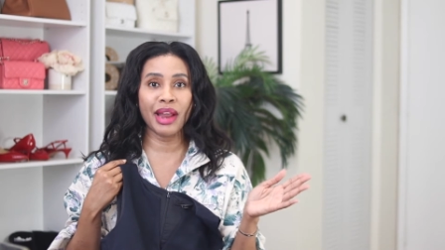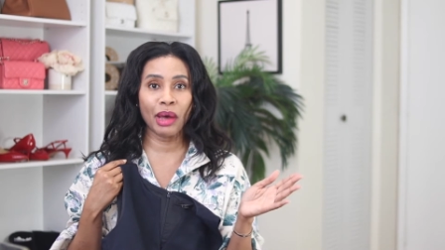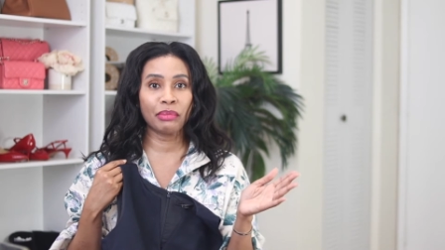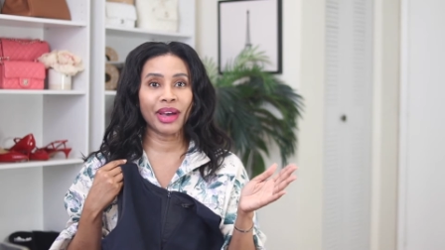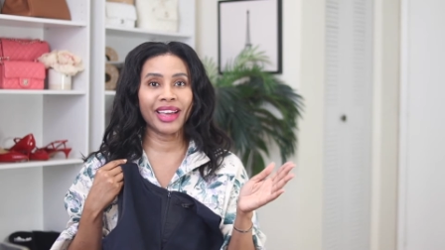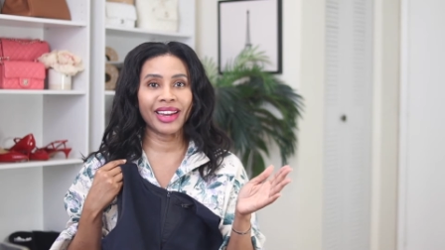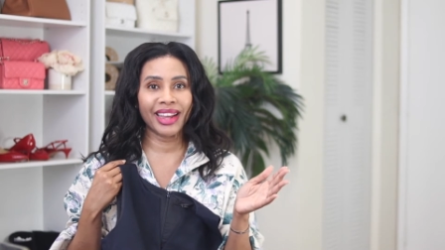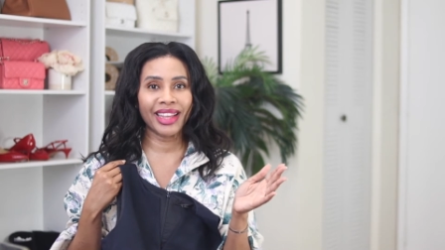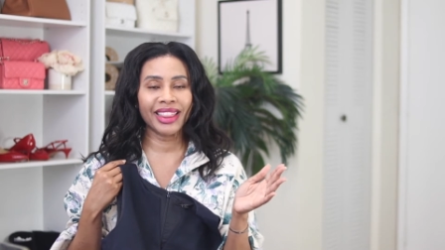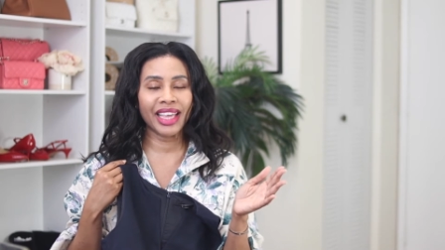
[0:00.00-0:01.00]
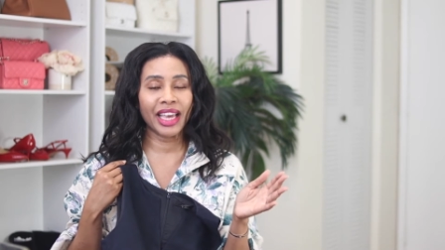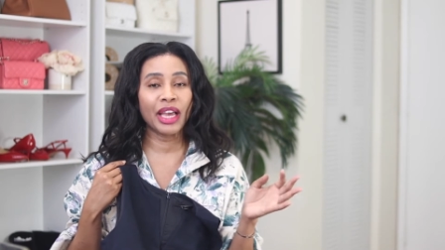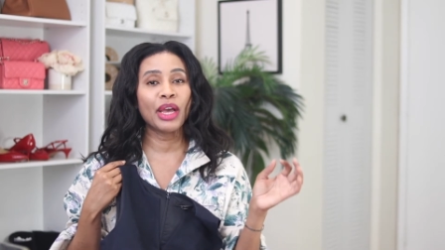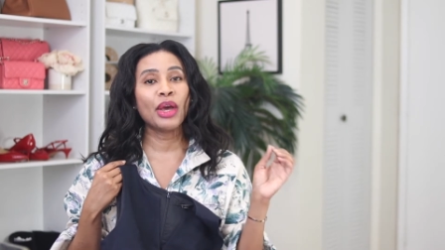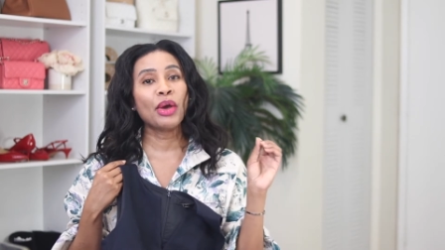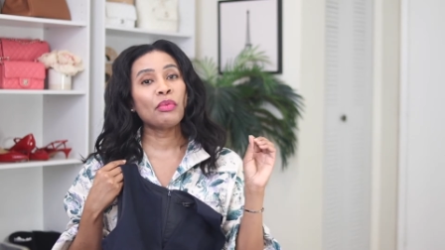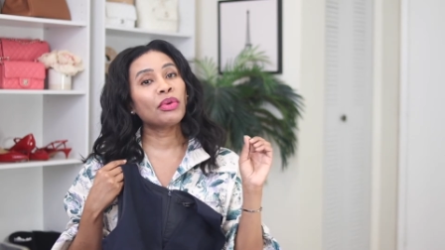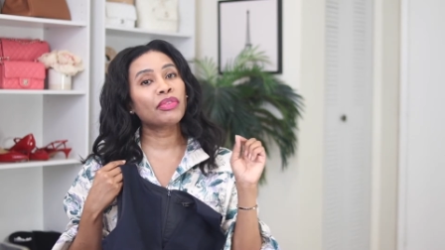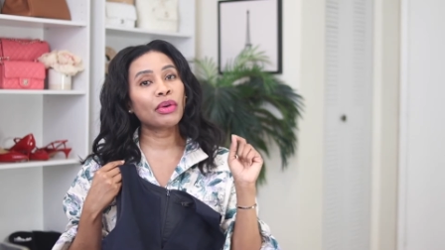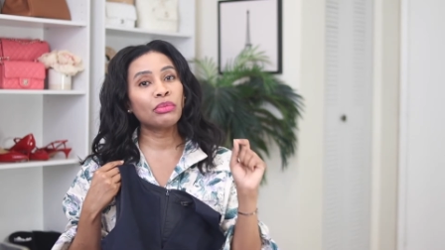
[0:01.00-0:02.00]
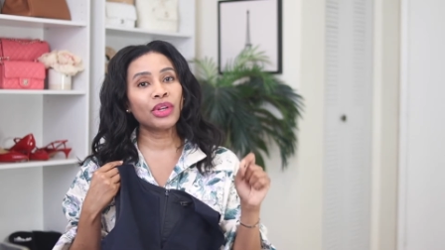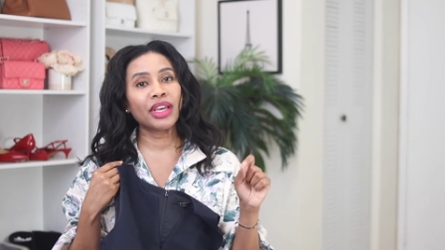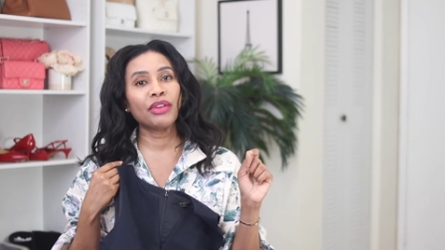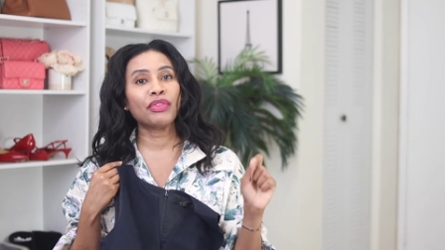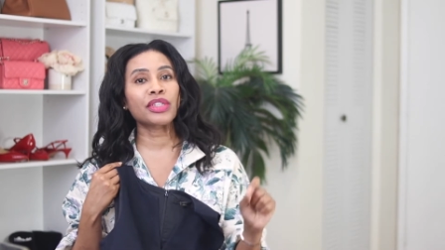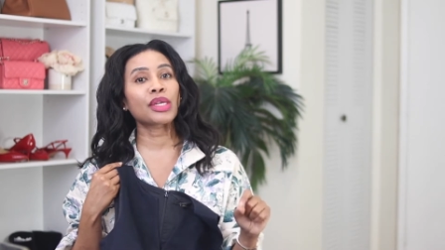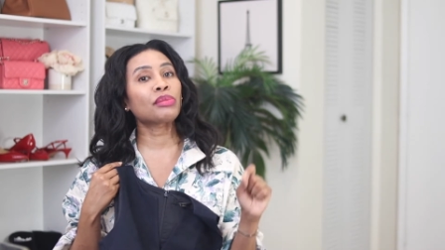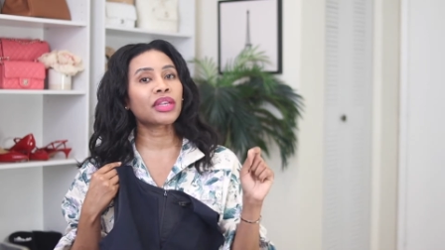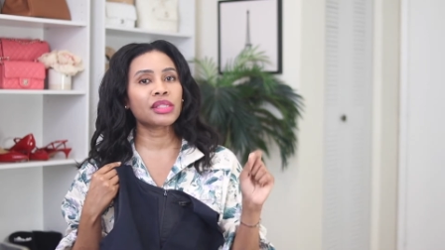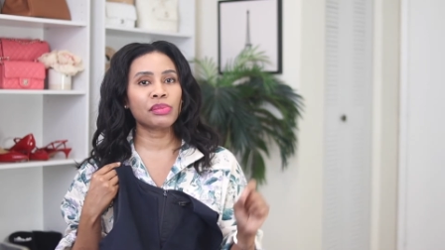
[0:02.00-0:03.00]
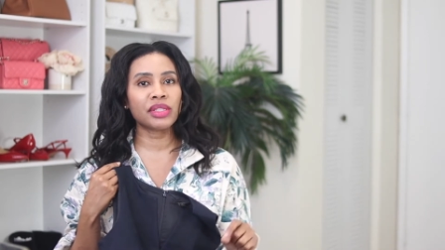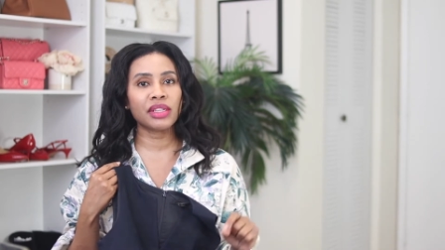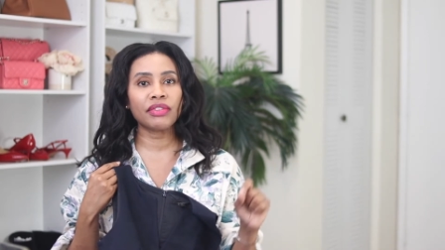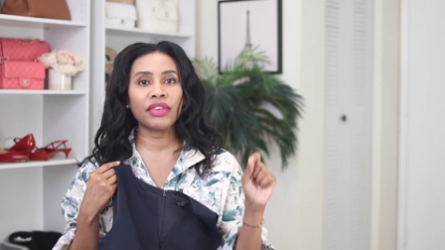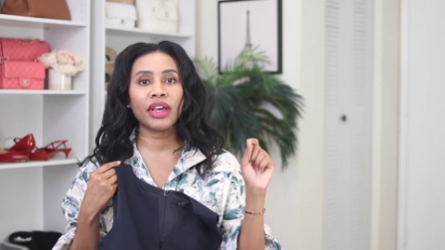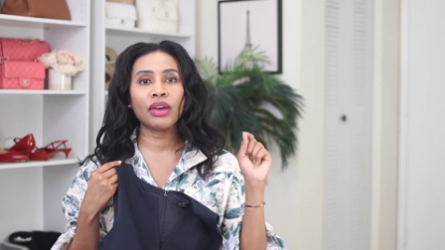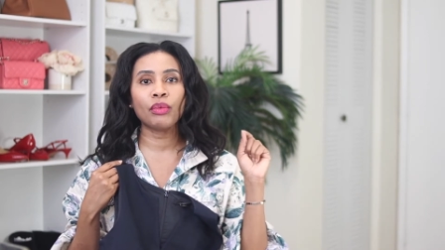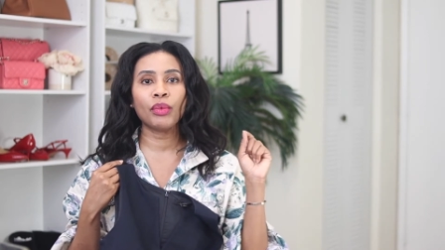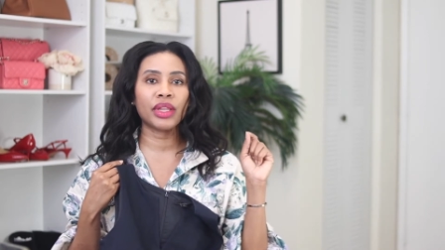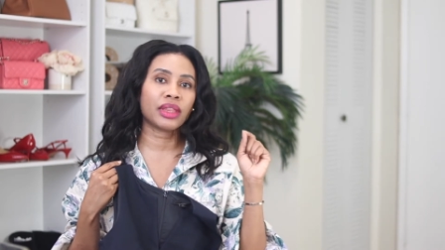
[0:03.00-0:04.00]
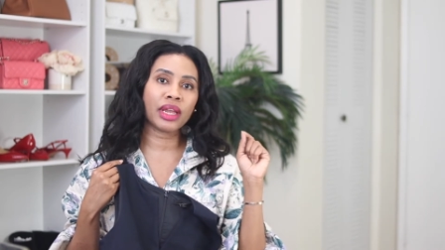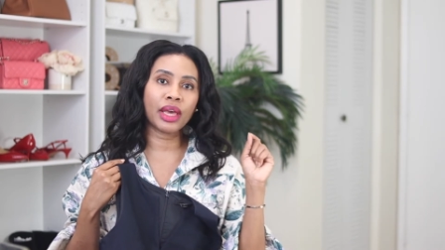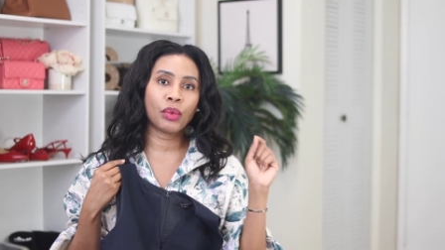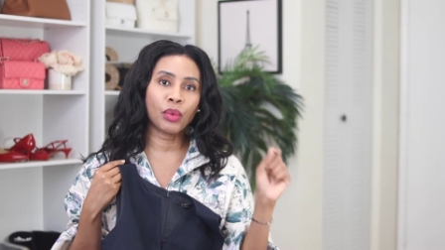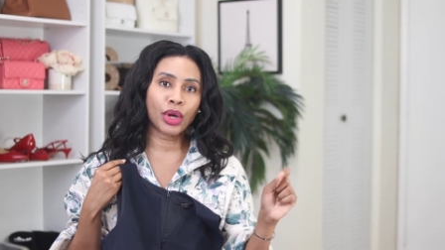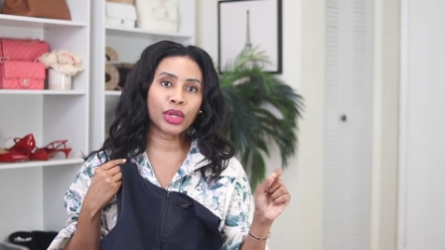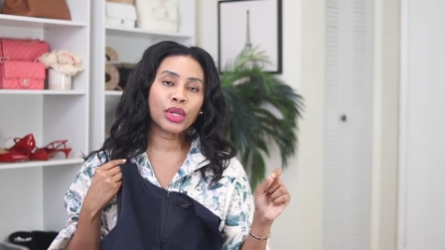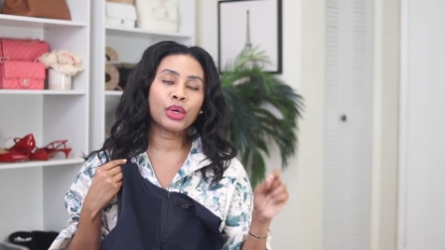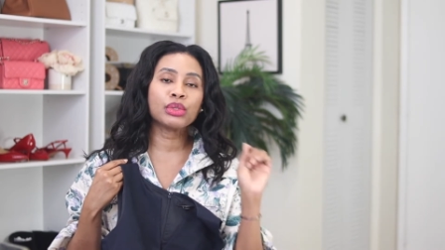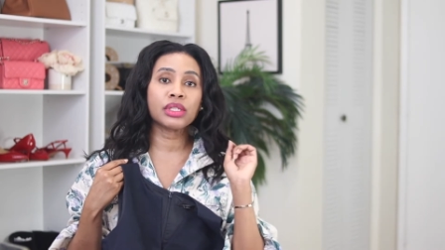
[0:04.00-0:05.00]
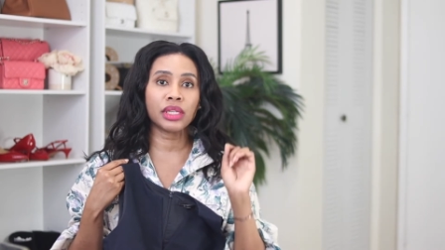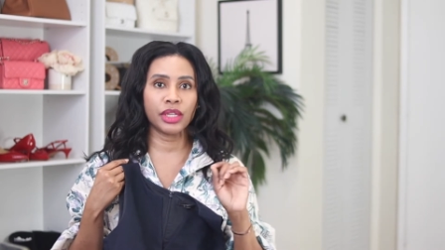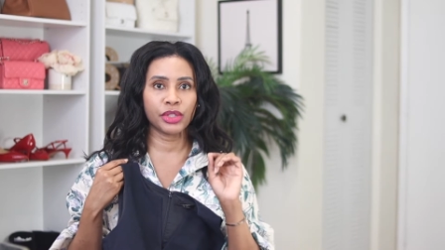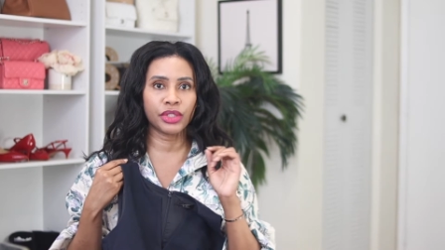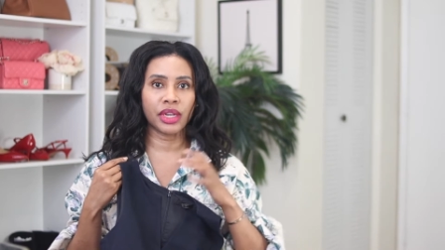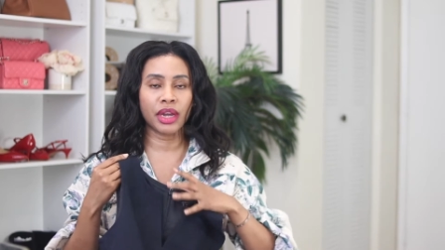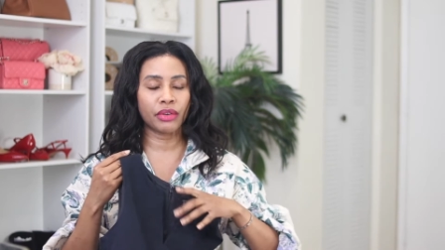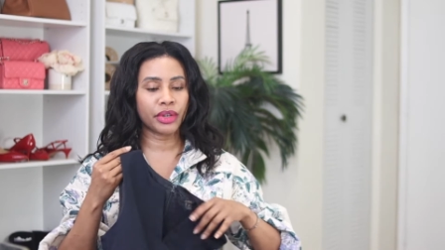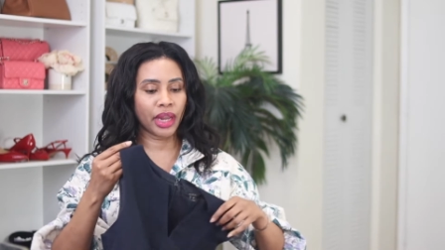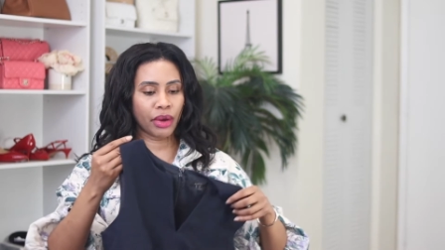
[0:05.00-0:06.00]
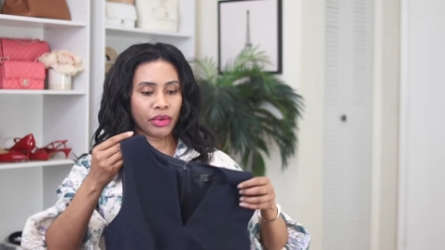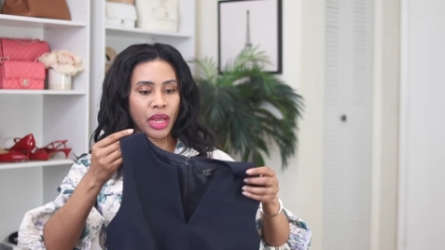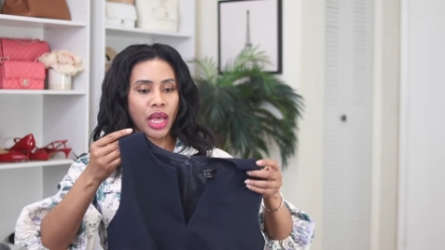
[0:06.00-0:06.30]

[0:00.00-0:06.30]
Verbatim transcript: not buying anything. But if I'm looking for something specific with like work clothes, it's easier to narrow it down.